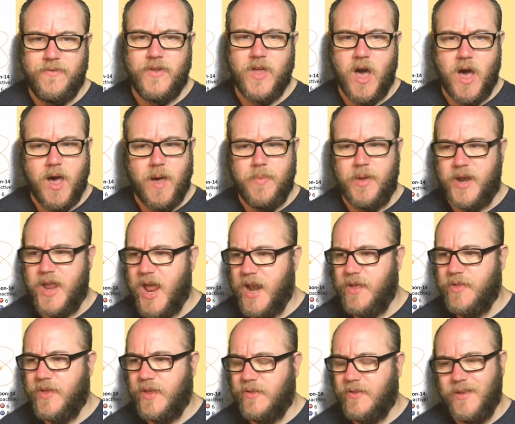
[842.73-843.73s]
carbon.
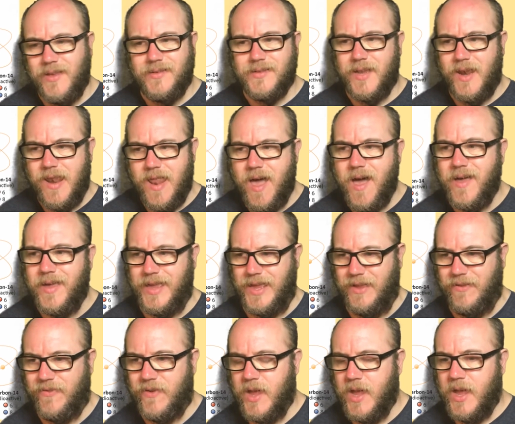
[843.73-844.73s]
Anything that is
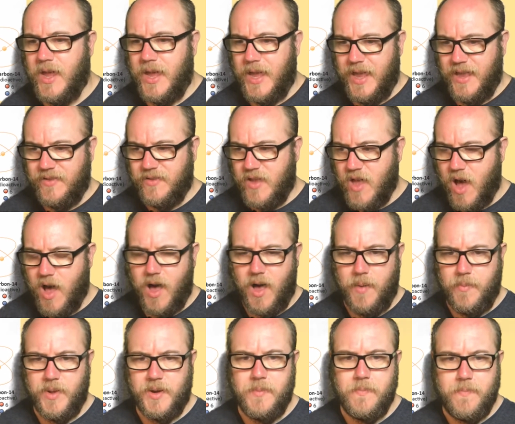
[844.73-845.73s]
alive is
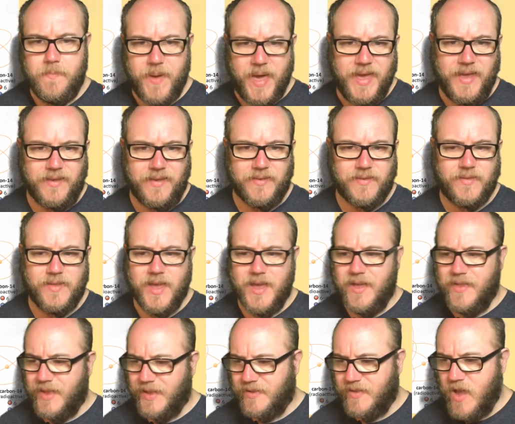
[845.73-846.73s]
carbon-based.
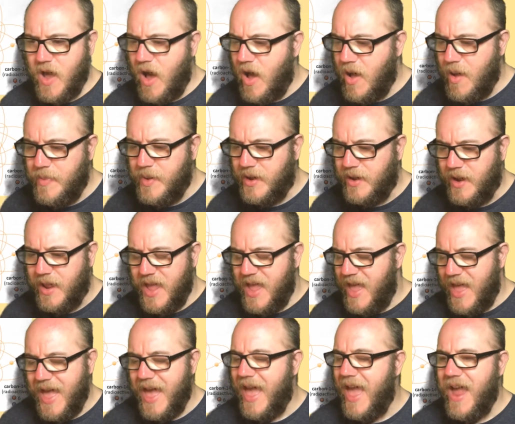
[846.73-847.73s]
There's carbon
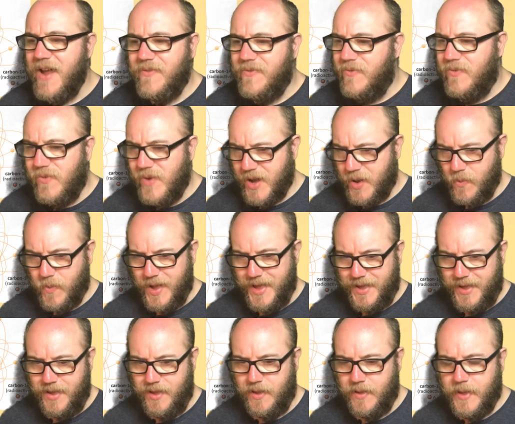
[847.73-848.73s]

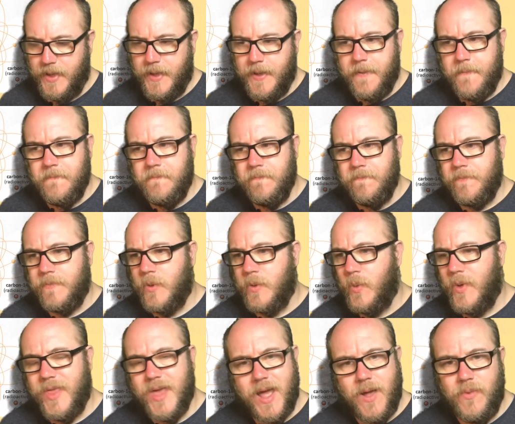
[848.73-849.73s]
everywhere.
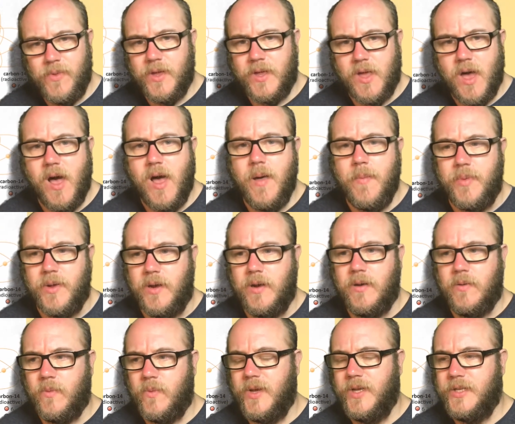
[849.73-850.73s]
Without the carbon,
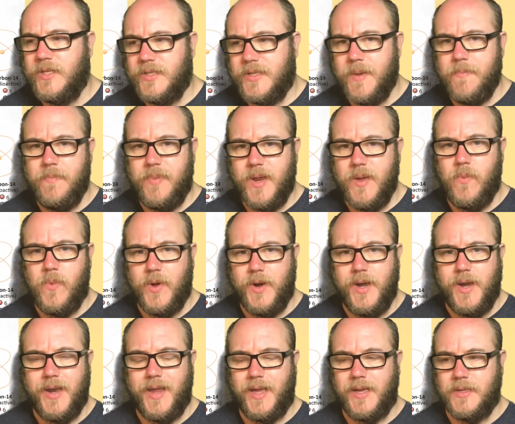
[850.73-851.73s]
we simply
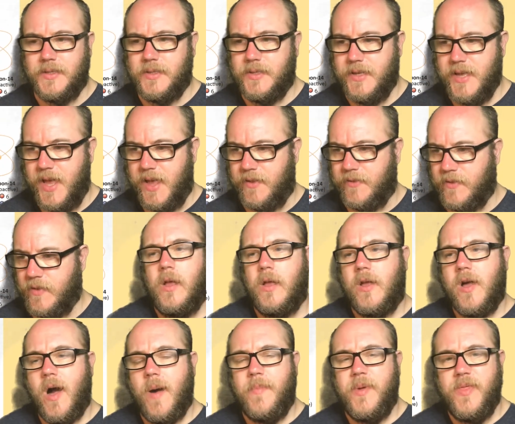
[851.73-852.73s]
wouldn't exist.
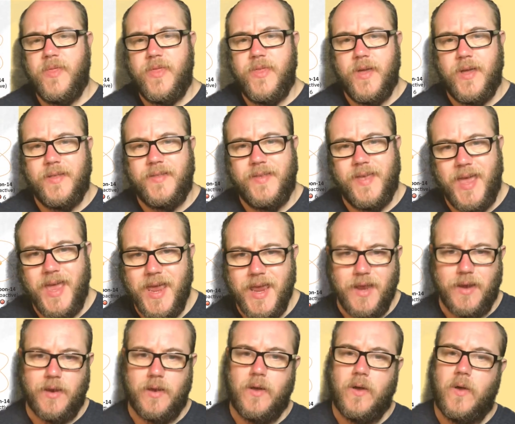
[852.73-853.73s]
Carbon
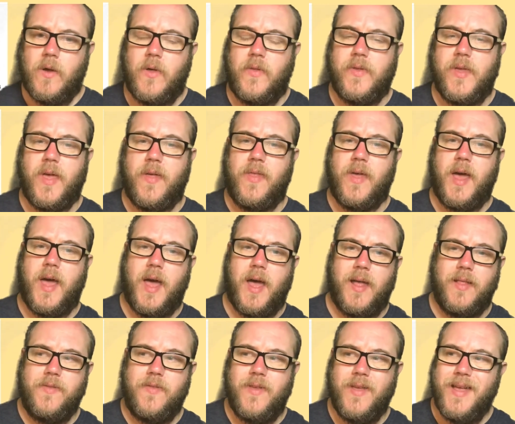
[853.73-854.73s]
13, on the other
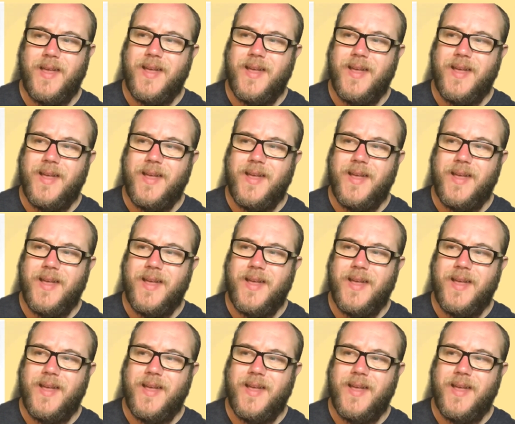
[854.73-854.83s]
hand,